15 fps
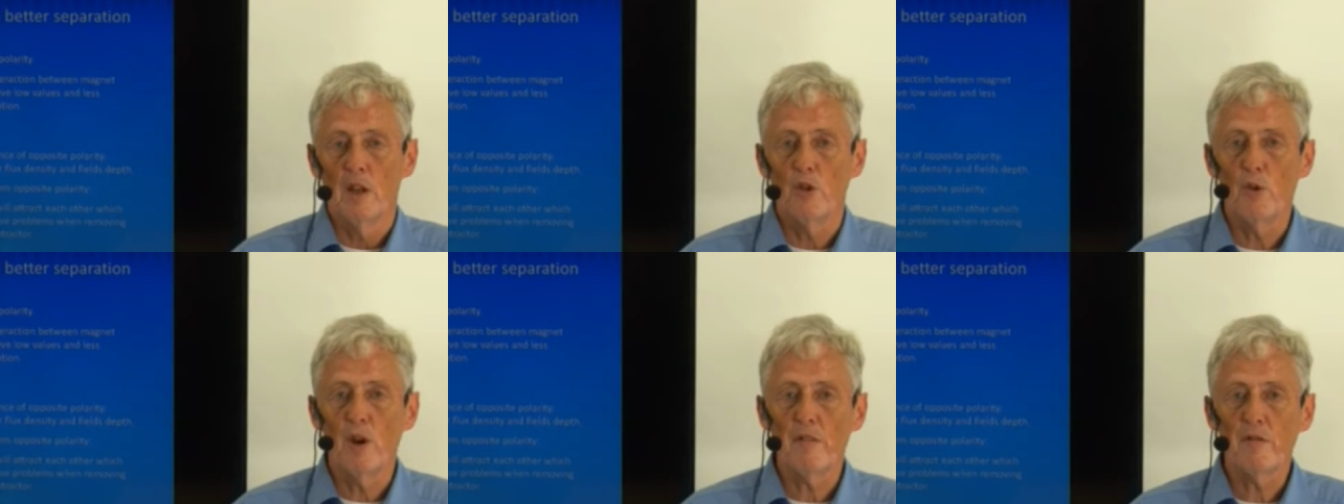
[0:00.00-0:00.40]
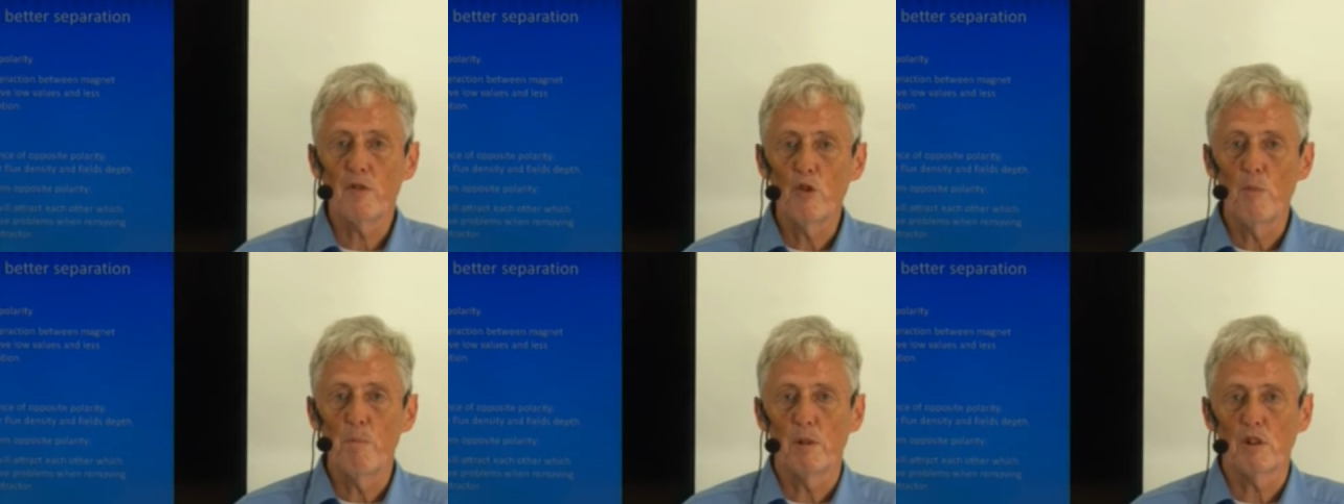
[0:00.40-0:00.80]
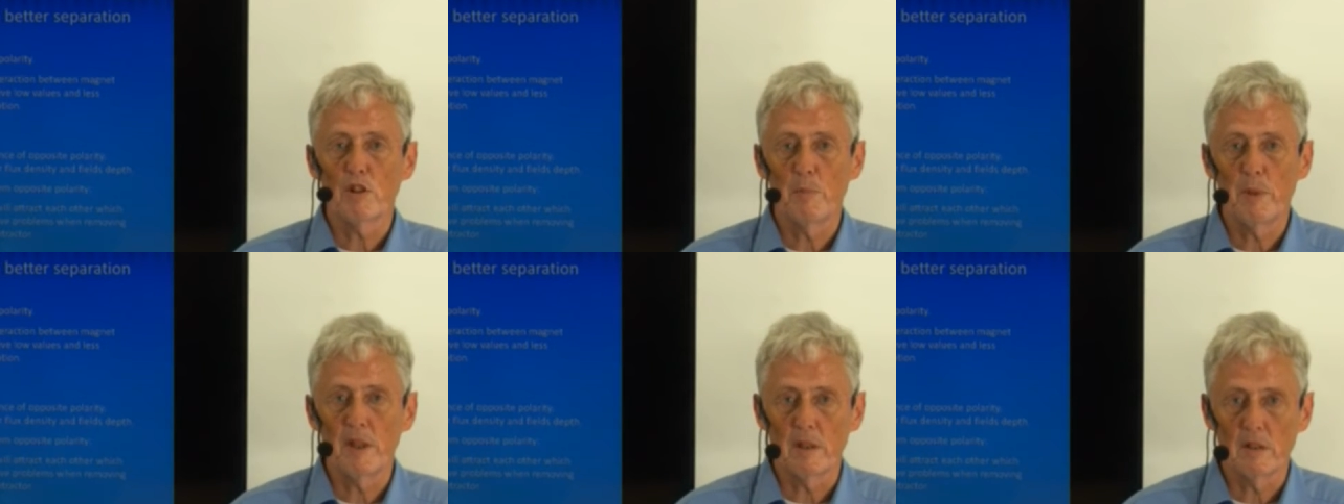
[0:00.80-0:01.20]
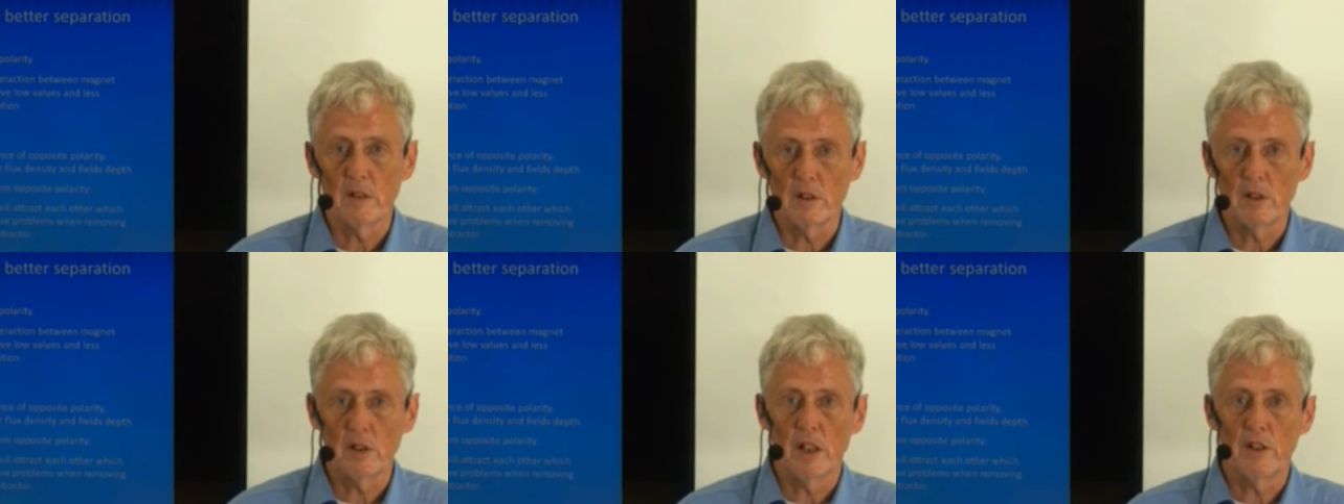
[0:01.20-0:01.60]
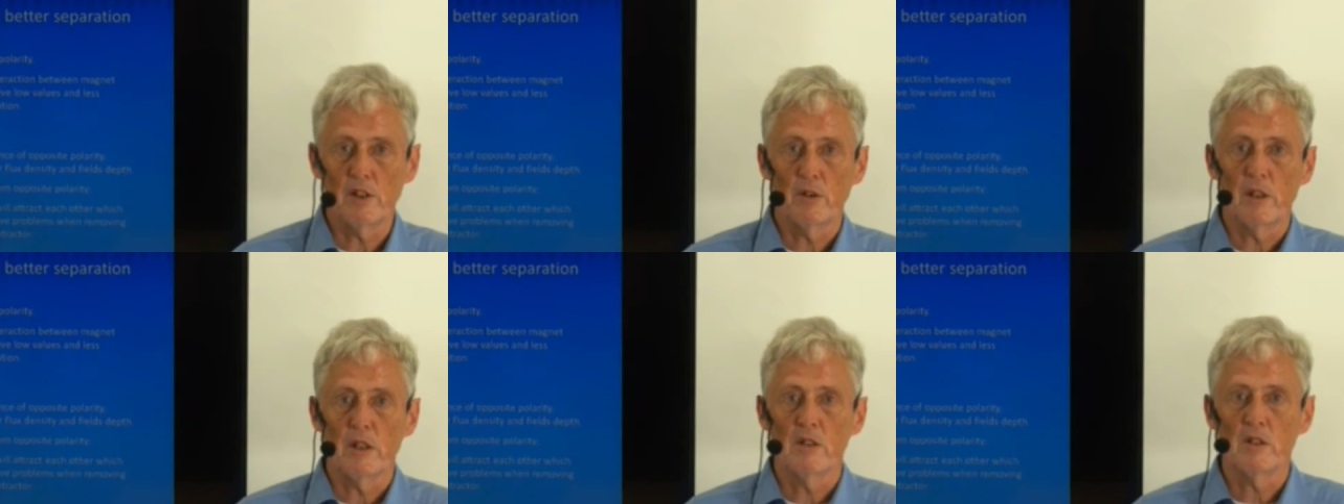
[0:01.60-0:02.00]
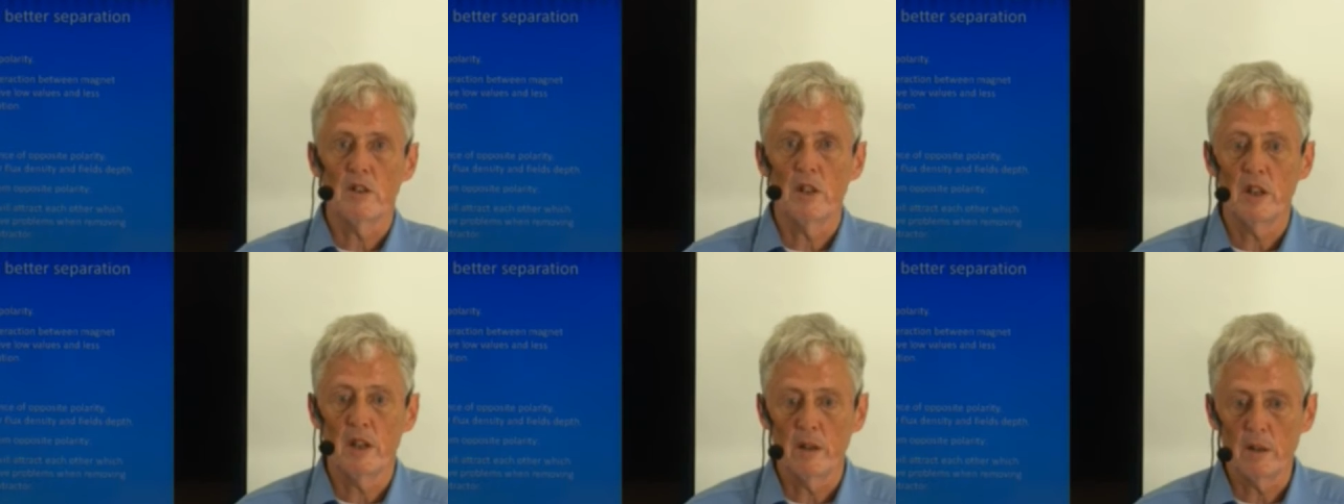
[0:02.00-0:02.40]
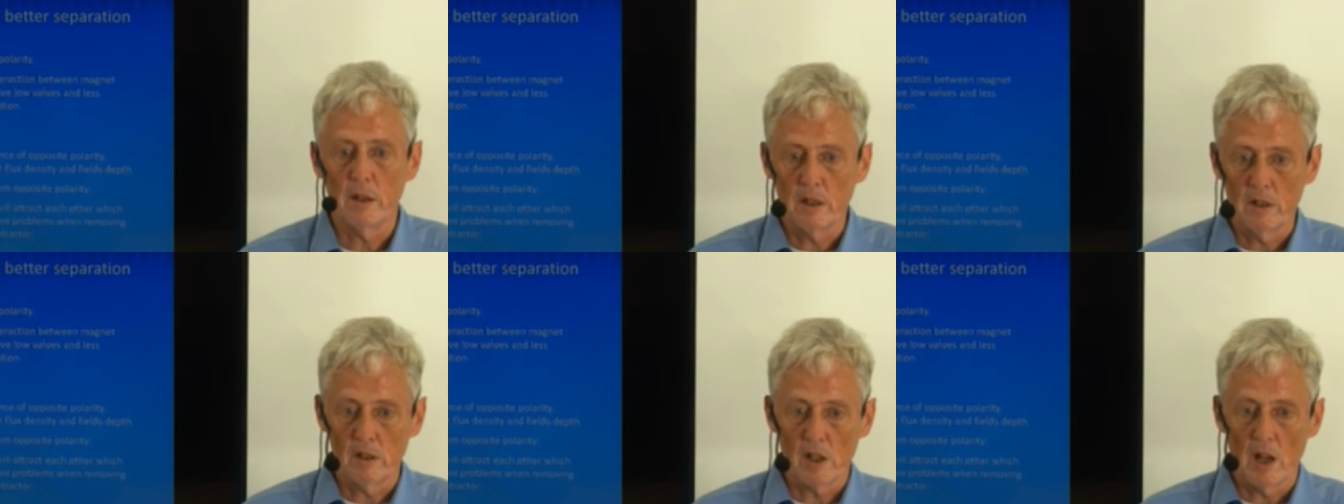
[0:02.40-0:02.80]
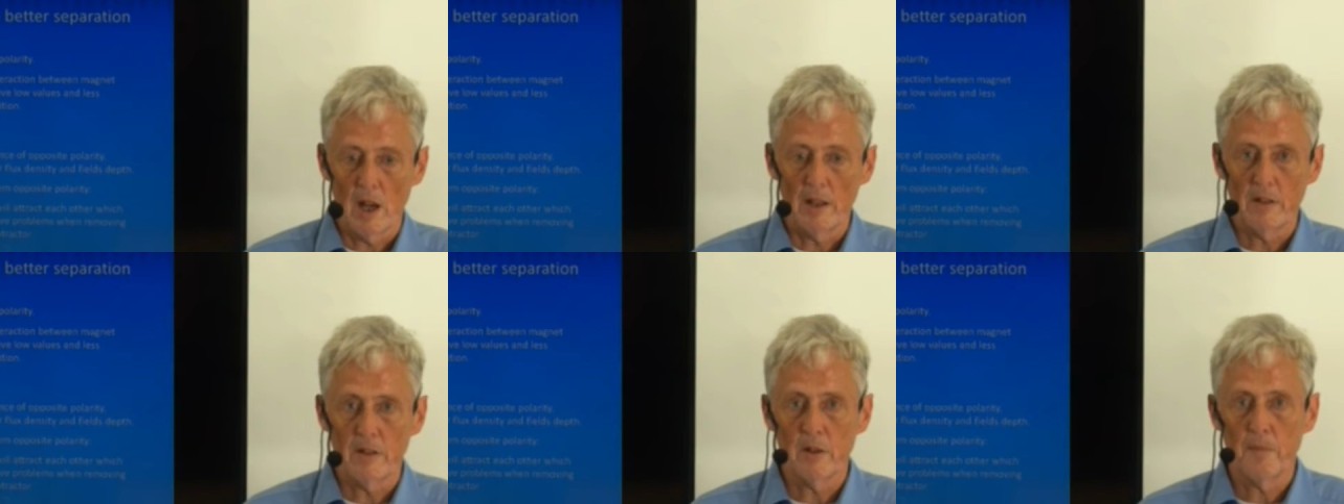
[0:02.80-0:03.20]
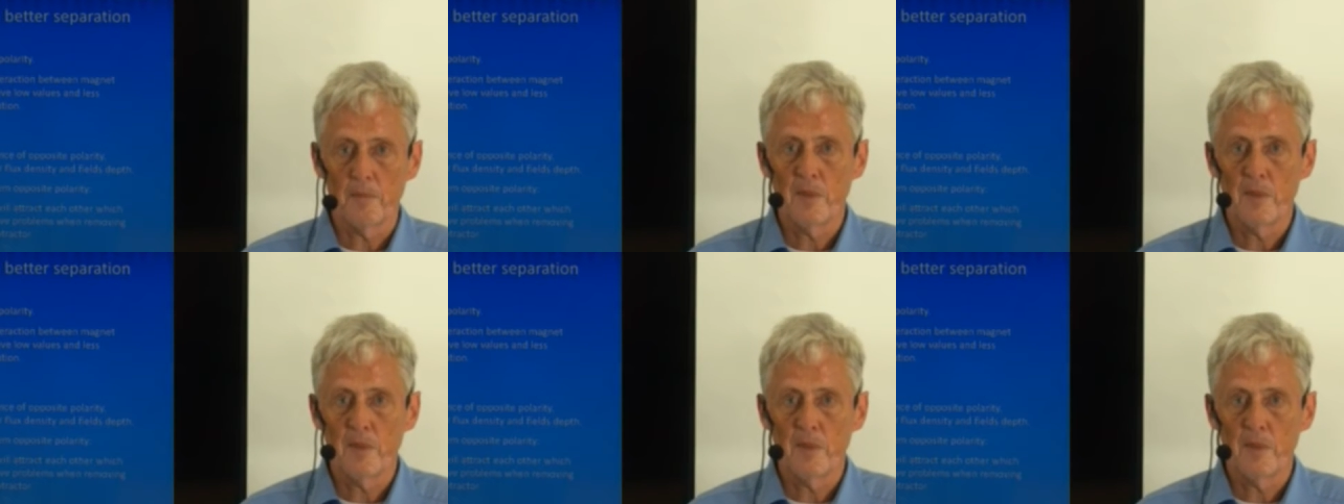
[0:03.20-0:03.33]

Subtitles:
You have two possibilities, as you can see here in the slide.